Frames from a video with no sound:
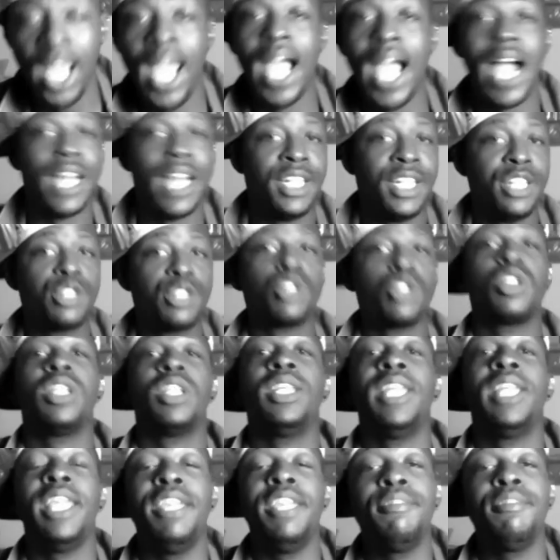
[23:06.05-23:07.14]
I need you to
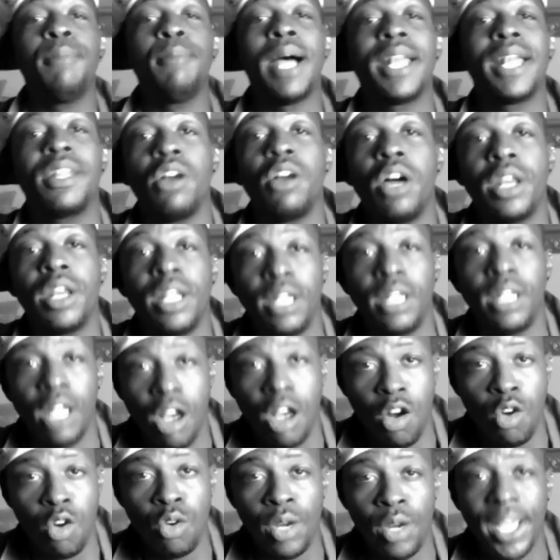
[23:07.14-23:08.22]
leave my daughter
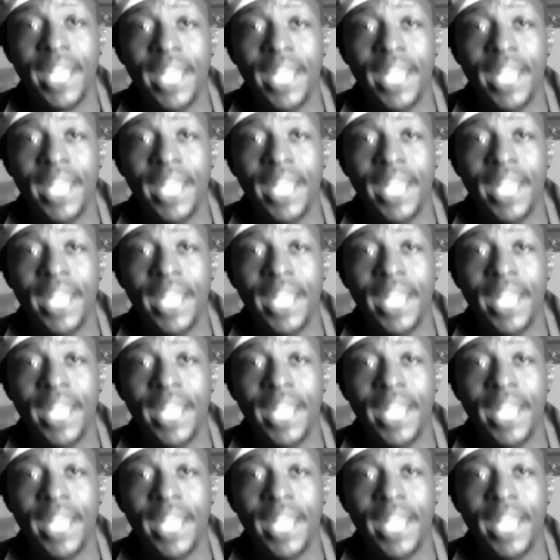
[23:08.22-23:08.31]
alone.